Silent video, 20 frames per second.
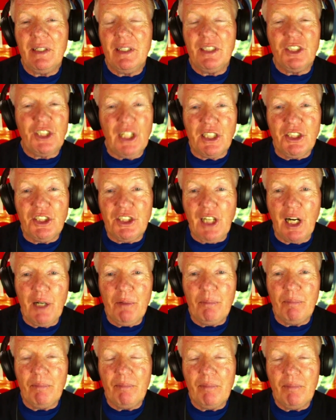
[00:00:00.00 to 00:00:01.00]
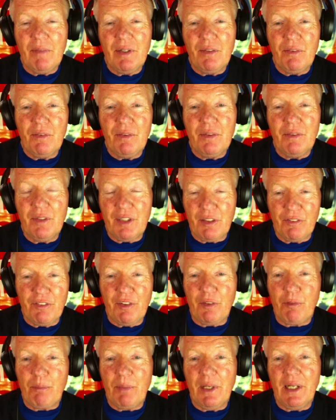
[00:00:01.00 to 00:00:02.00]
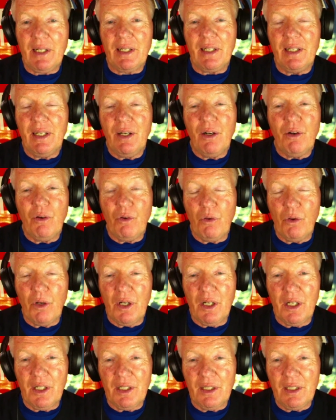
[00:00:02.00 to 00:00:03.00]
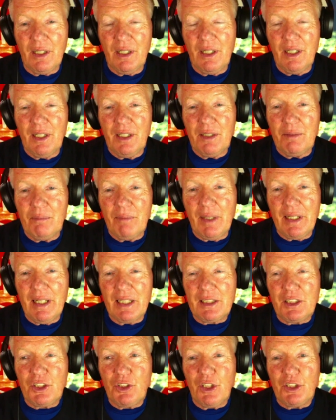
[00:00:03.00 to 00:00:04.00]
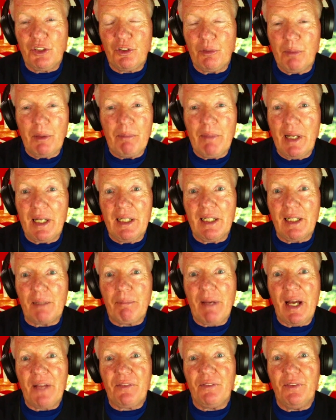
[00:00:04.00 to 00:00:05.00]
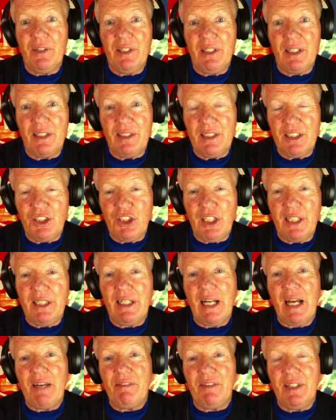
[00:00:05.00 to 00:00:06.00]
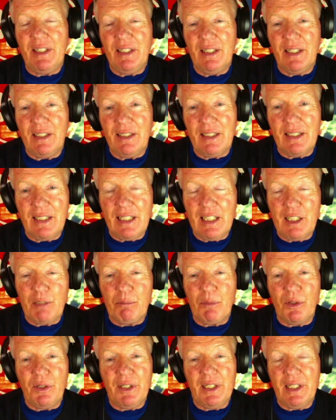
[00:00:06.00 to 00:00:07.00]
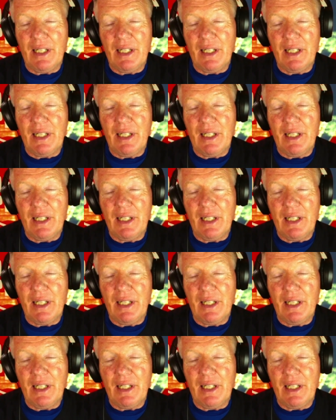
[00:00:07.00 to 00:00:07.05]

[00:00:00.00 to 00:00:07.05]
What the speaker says: Shaden Sharp with the 5th pick, or my next choice would have been Benedict Mathurin, then Jaden Ivey, and then Keegan Murray.